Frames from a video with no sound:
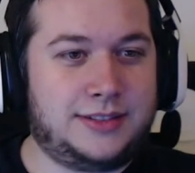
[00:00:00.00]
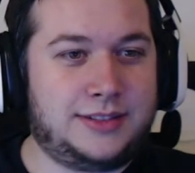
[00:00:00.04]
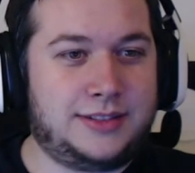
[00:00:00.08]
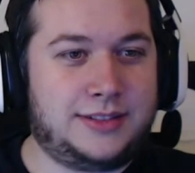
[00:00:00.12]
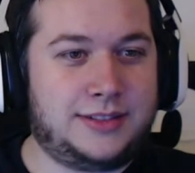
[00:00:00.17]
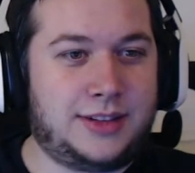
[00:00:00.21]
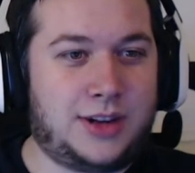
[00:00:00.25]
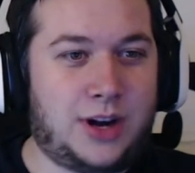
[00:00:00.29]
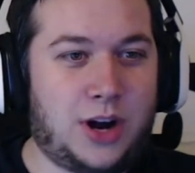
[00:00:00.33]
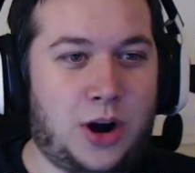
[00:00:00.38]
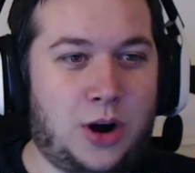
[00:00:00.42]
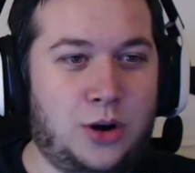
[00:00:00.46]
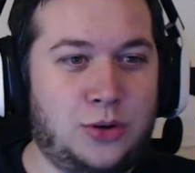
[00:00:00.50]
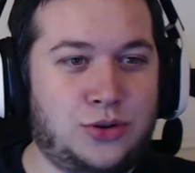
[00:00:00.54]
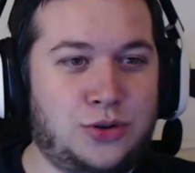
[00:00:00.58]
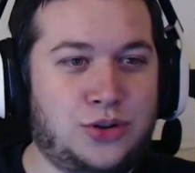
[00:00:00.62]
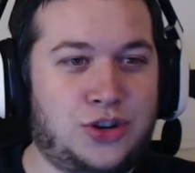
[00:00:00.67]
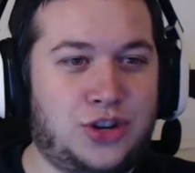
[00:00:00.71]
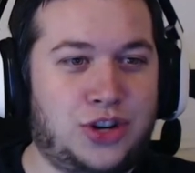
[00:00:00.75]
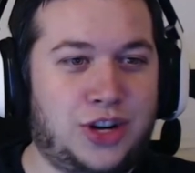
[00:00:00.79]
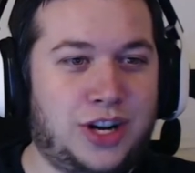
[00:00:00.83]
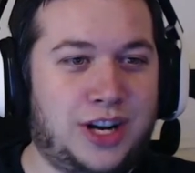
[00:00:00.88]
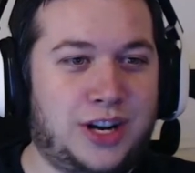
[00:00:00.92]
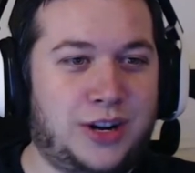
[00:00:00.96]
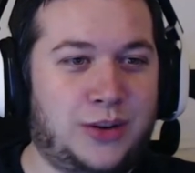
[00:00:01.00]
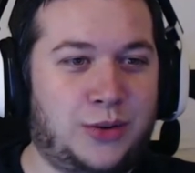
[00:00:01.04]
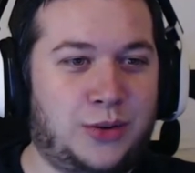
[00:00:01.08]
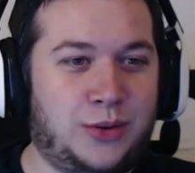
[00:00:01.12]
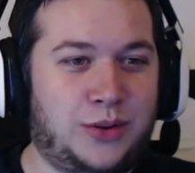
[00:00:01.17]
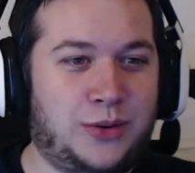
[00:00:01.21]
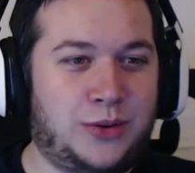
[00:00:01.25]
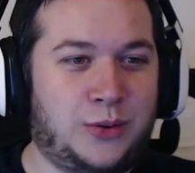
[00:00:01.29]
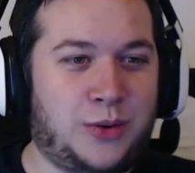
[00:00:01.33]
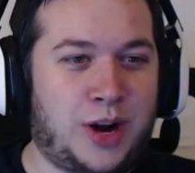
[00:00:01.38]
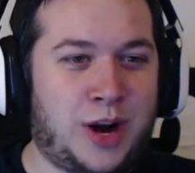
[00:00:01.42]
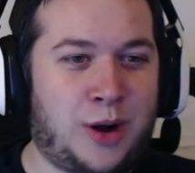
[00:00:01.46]
Oh shit.
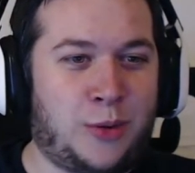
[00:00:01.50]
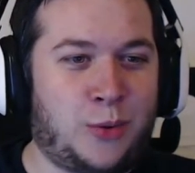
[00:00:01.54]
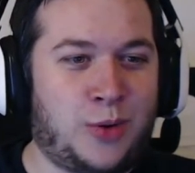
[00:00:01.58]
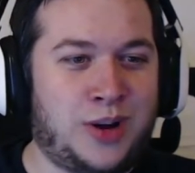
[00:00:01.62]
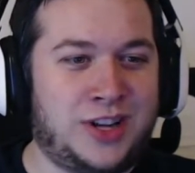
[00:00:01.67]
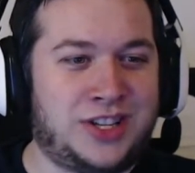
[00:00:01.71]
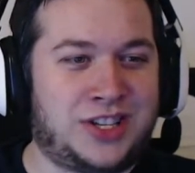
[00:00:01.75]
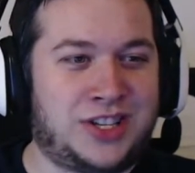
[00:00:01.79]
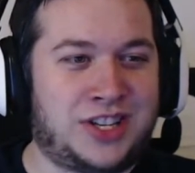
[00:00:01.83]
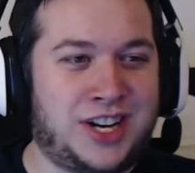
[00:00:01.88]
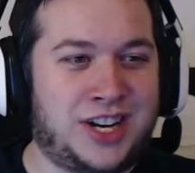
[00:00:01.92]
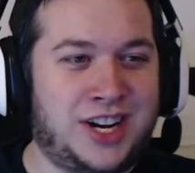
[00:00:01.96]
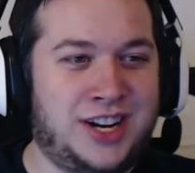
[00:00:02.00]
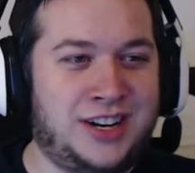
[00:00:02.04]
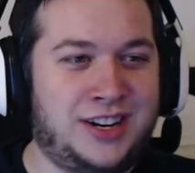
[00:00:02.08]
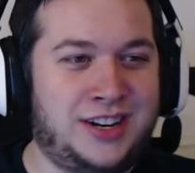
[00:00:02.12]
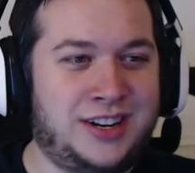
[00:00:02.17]
What up, Winston?